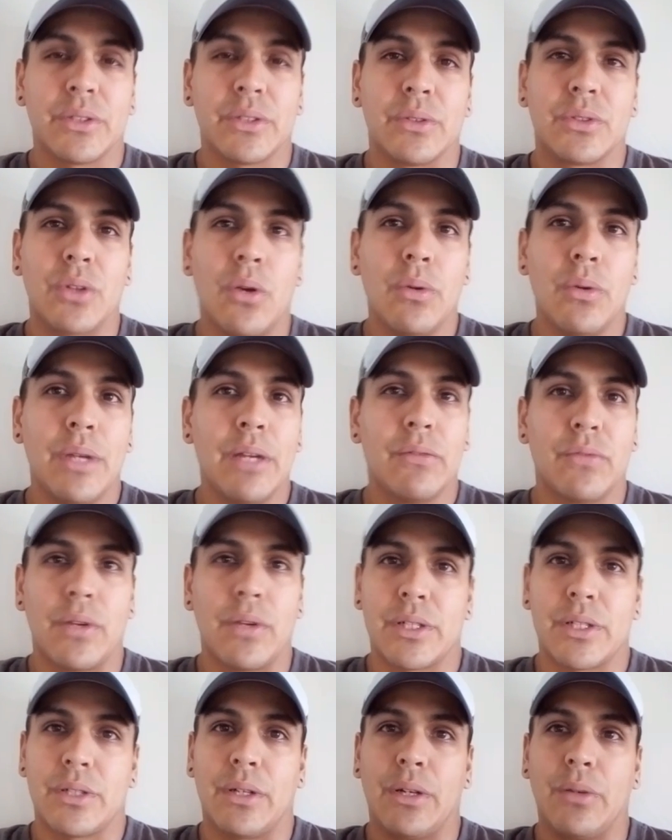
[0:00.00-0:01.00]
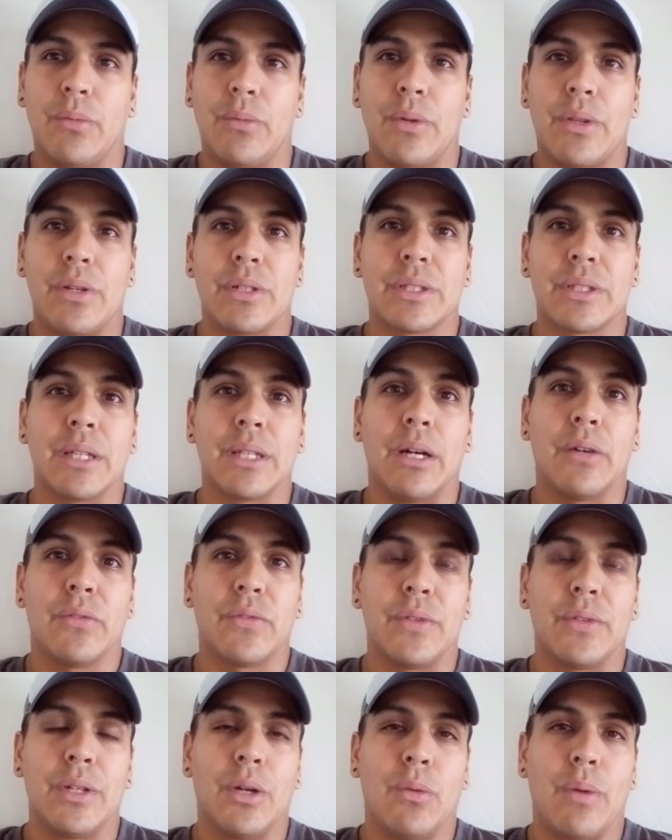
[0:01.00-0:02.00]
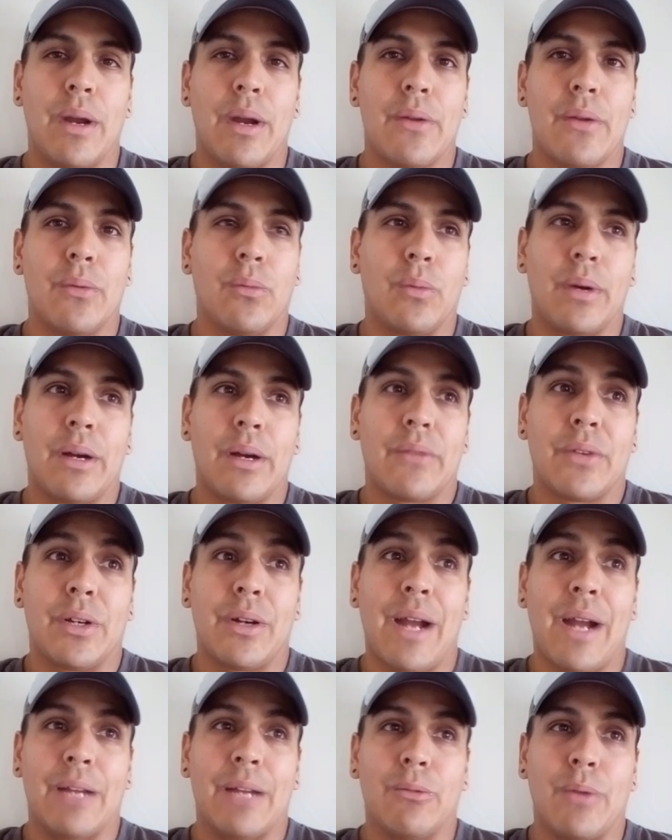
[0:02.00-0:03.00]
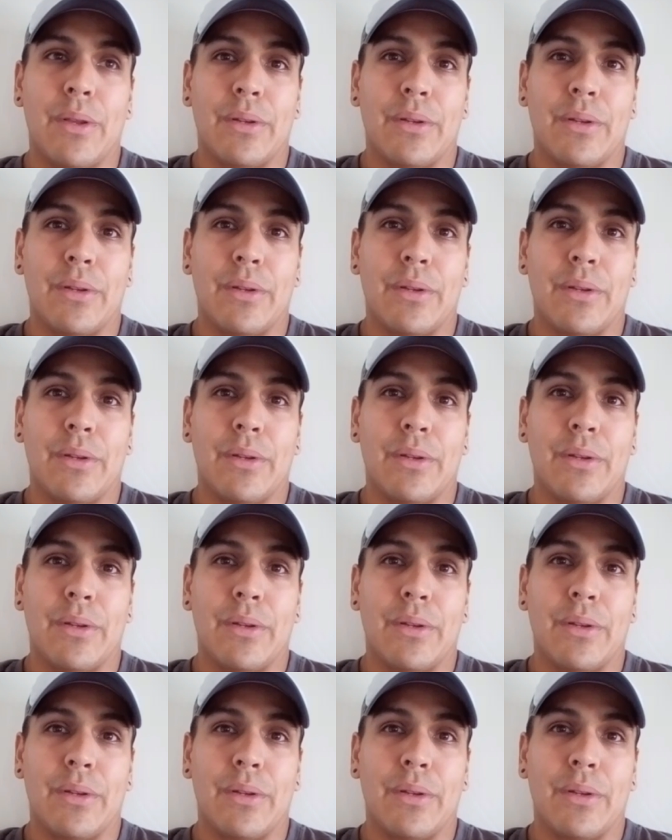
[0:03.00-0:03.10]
so don't get frustrated with yourself, wherever you're at,